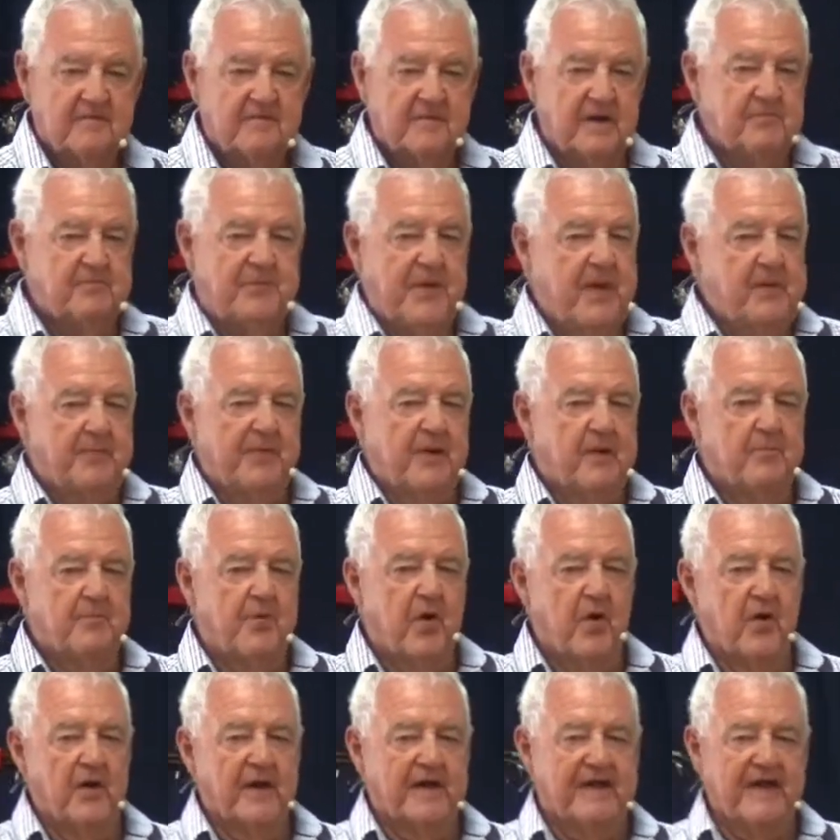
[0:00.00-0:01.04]
When people are
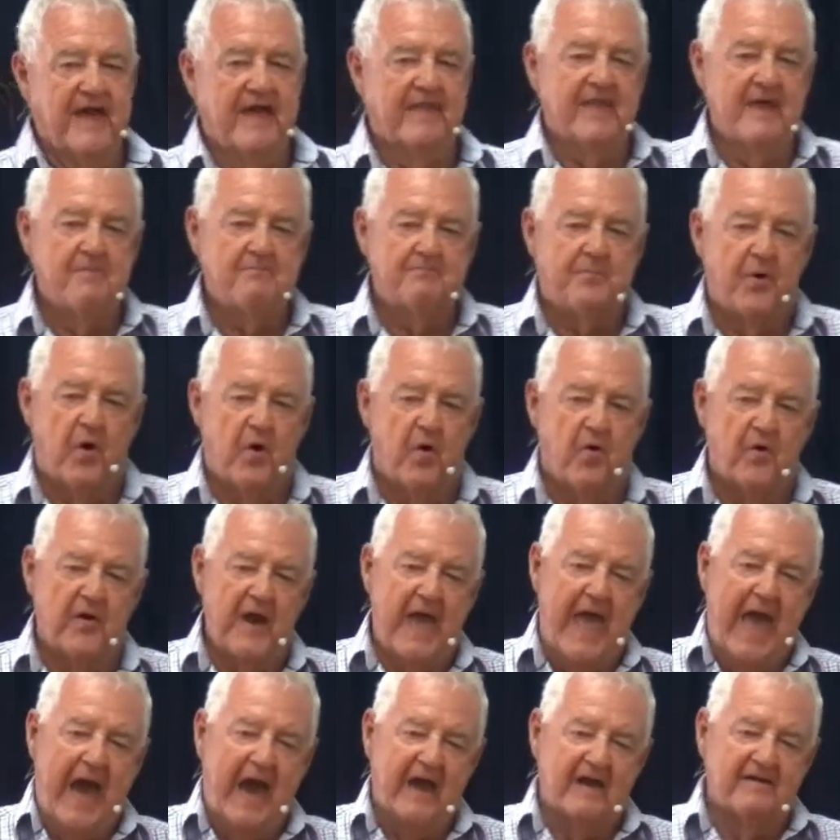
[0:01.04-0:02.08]
born again, they're born
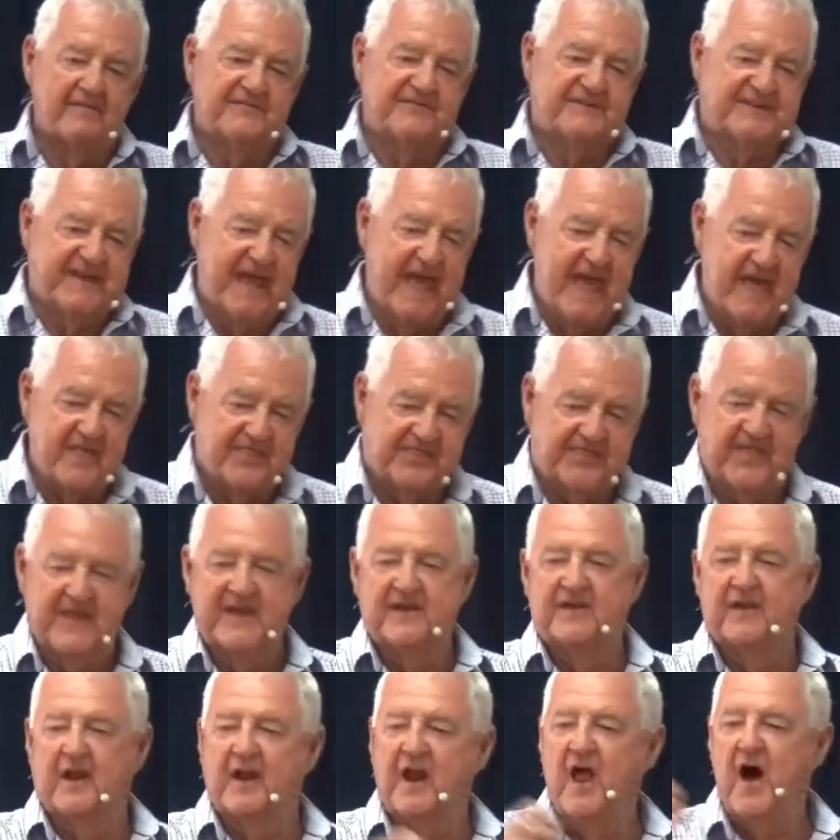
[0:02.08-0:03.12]
out of death
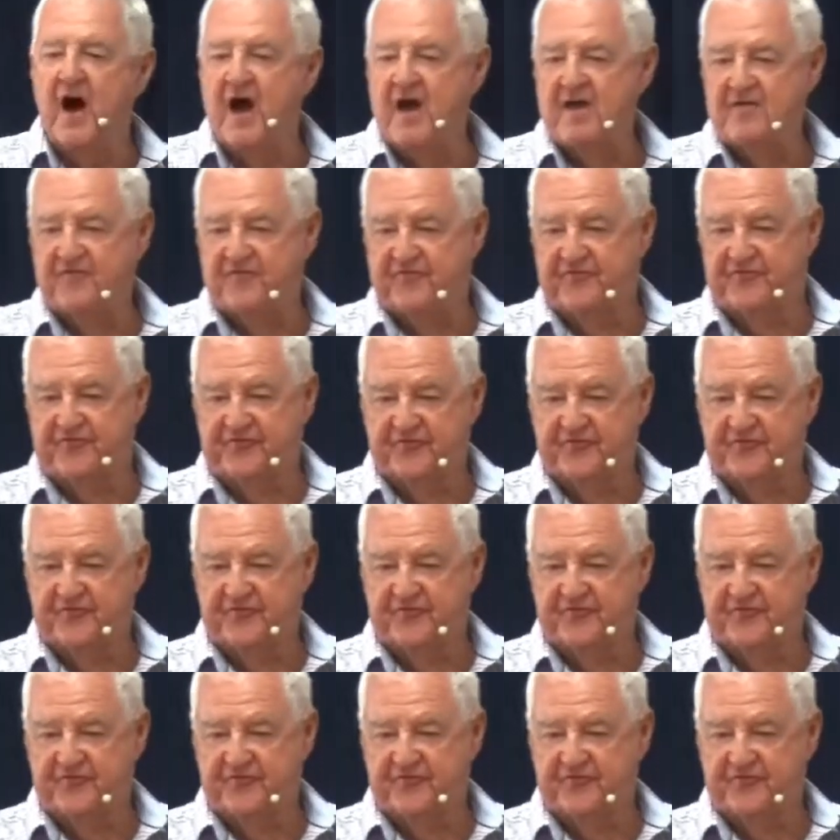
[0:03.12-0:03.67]
into life.